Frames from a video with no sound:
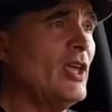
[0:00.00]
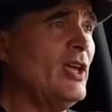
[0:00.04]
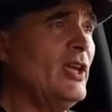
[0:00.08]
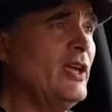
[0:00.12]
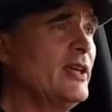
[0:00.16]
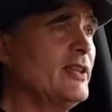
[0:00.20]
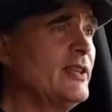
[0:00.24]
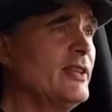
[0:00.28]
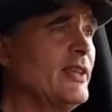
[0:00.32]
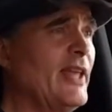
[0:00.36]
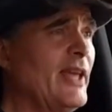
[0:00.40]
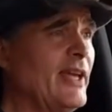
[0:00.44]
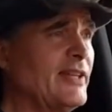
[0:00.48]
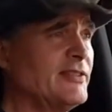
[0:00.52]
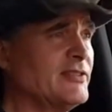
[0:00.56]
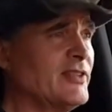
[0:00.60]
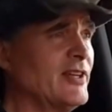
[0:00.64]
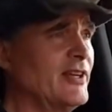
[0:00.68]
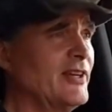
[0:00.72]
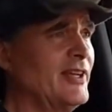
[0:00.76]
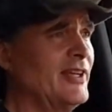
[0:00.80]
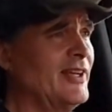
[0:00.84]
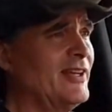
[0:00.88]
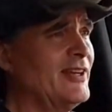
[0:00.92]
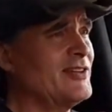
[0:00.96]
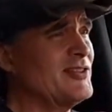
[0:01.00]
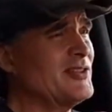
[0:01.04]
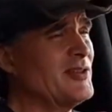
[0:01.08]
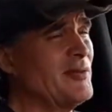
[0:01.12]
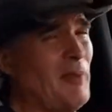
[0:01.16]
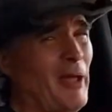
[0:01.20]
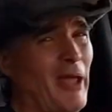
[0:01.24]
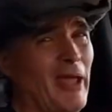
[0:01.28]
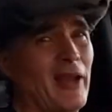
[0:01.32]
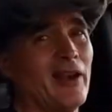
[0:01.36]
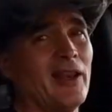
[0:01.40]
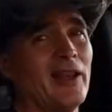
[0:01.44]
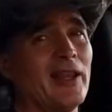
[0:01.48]
And that's going to hit us
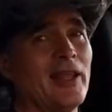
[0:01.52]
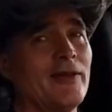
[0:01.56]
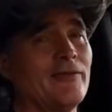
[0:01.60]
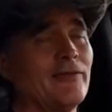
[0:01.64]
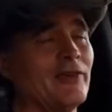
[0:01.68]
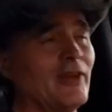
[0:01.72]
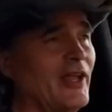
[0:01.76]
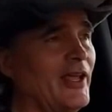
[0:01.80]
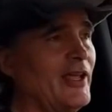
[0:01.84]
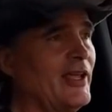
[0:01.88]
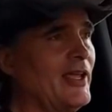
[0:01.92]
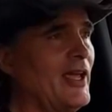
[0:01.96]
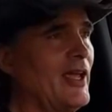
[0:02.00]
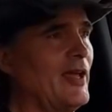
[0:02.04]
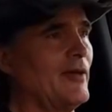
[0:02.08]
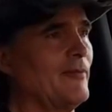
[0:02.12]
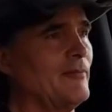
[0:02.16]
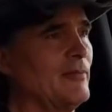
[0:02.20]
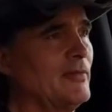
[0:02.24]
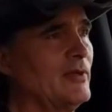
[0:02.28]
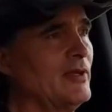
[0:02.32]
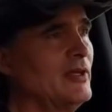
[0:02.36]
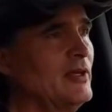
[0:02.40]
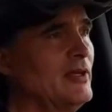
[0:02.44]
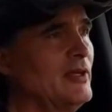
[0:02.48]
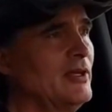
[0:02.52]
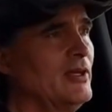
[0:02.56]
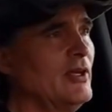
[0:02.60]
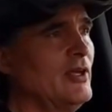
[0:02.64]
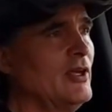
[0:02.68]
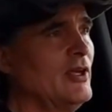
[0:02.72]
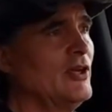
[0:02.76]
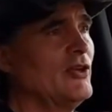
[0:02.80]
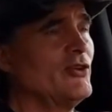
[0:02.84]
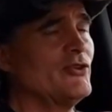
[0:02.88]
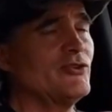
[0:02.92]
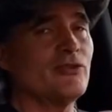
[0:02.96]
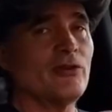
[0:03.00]
about 11
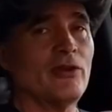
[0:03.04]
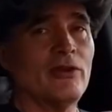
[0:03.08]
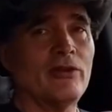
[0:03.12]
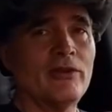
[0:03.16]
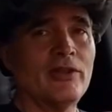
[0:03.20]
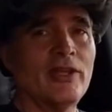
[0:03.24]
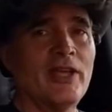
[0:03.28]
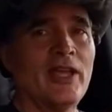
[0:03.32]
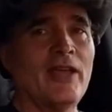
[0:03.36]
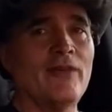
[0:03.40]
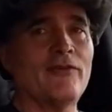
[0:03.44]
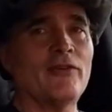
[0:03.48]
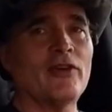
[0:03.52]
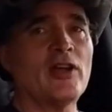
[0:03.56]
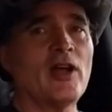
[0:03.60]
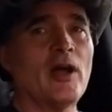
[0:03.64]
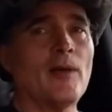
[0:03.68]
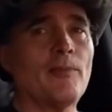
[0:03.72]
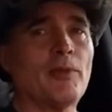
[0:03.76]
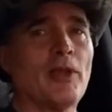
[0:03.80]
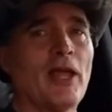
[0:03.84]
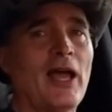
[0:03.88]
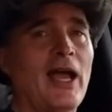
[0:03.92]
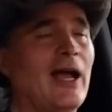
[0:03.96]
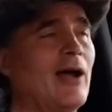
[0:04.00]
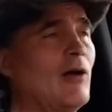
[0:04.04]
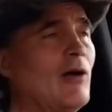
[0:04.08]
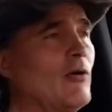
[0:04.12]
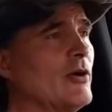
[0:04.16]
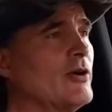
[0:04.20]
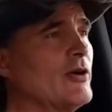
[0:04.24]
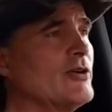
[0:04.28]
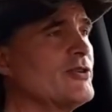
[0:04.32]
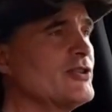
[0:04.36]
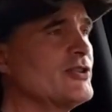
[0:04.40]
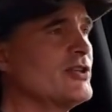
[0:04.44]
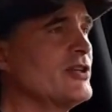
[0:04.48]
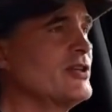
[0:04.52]
a.m. So I only have a couple
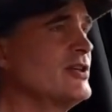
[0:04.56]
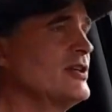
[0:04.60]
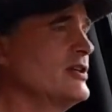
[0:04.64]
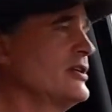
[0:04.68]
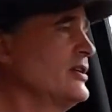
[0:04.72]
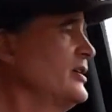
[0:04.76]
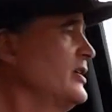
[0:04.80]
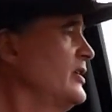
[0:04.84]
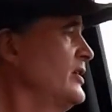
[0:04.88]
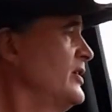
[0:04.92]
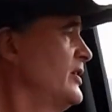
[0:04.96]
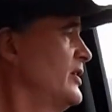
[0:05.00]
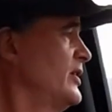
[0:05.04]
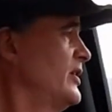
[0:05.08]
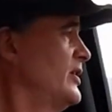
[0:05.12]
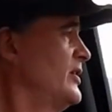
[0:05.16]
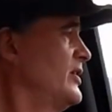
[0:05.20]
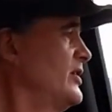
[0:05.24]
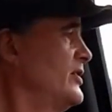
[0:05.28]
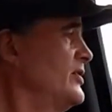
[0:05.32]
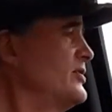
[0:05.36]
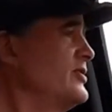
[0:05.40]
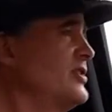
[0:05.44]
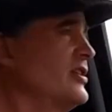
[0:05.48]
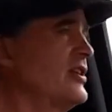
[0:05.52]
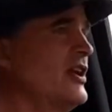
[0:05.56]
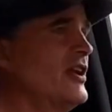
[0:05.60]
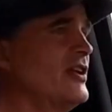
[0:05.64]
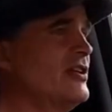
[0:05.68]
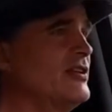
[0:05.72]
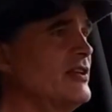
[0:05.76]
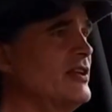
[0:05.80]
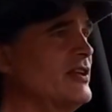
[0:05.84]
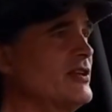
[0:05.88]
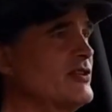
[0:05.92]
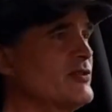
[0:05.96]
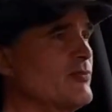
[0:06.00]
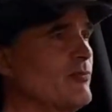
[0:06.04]
hours to get
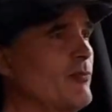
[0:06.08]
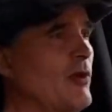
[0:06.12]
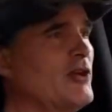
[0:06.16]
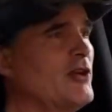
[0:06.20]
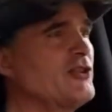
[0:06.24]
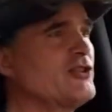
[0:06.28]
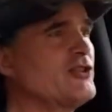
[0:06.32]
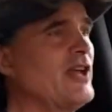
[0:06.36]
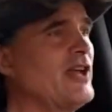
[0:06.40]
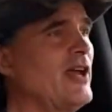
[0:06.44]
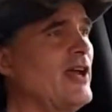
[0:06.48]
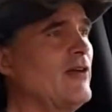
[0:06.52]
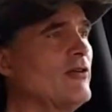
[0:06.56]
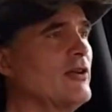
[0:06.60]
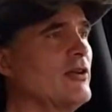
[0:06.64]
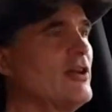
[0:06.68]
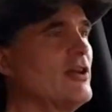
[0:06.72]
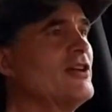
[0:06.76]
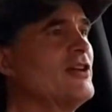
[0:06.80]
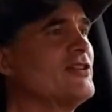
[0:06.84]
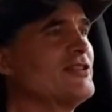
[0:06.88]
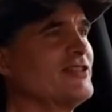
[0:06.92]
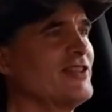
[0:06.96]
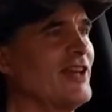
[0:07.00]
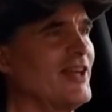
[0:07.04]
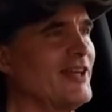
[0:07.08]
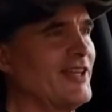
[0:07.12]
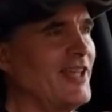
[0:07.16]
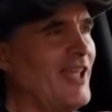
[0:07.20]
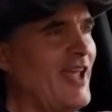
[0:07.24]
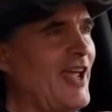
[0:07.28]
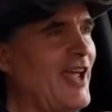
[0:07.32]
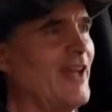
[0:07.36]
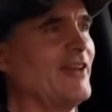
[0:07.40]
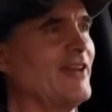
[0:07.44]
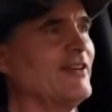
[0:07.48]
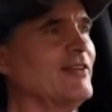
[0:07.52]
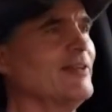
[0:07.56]
as much down as I
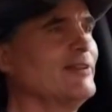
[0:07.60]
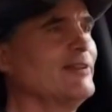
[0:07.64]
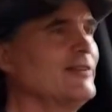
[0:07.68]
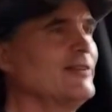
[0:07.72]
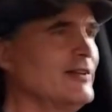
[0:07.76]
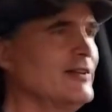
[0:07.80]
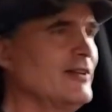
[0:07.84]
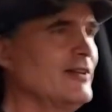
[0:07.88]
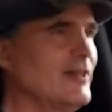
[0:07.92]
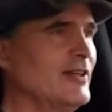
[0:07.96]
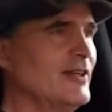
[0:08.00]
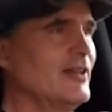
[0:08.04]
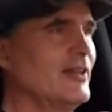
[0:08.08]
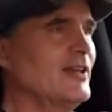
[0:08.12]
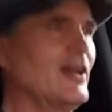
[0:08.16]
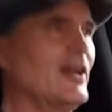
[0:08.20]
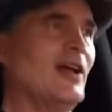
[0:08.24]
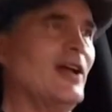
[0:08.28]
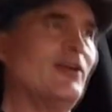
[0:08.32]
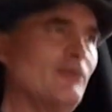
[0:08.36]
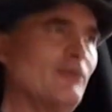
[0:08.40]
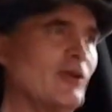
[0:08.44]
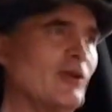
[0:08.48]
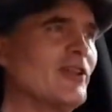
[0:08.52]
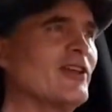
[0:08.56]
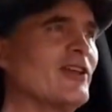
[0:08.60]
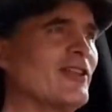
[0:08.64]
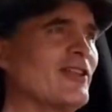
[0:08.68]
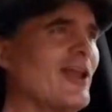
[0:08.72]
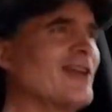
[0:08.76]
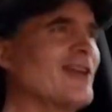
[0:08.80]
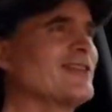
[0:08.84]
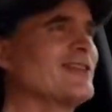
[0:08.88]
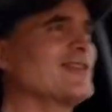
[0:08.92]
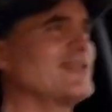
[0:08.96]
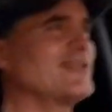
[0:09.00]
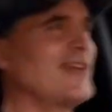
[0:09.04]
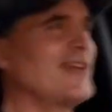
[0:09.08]
can. I'd really
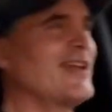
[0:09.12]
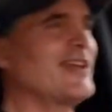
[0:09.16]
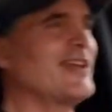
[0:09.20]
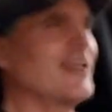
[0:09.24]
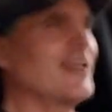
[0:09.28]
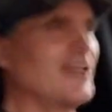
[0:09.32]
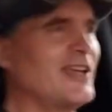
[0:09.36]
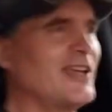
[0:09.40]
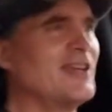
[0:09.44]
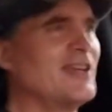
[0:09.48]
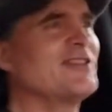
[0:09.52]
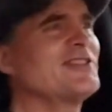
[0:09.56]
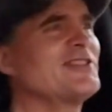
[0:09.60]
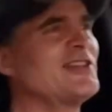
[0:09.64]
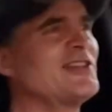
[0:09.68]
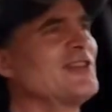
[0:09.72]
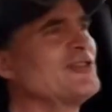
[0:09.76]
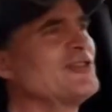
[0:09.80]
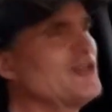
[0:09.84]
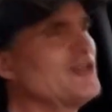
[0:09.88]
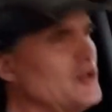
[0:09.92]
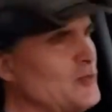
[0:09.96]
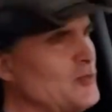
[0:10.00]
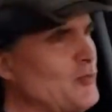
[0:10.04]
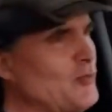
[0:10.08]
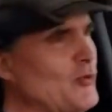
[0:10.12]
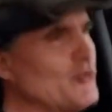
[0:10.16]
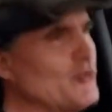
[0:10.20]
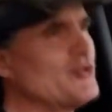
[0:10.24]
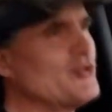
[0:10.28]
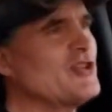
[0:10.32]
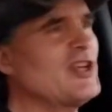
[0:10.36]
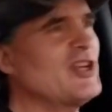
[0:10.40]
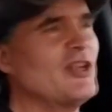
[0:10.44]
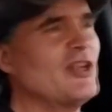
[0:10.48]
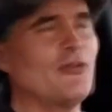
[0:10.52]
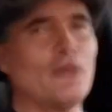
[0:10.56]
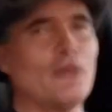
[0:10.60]
like to take it easy and just
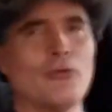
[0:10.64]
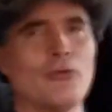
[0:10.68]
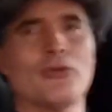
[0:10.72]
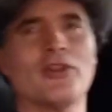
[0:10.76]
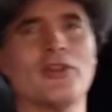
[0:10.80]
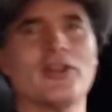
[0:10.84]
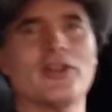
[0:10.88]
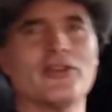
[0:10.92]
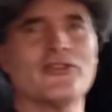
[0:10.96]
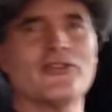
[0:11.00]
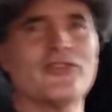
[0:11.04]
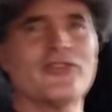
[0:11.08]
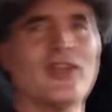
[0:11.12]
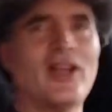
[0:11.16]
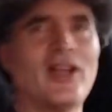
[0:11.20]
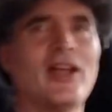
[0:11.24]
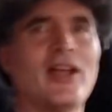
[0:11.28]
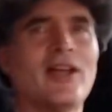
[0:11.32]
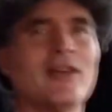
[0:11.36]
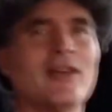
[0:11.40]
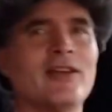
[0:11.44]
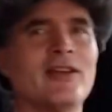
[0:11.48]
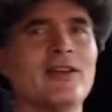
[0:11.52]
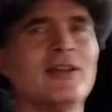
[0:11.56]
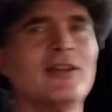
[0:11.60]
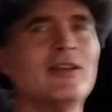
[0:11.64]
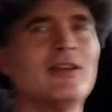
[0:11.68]
proceed through this uh,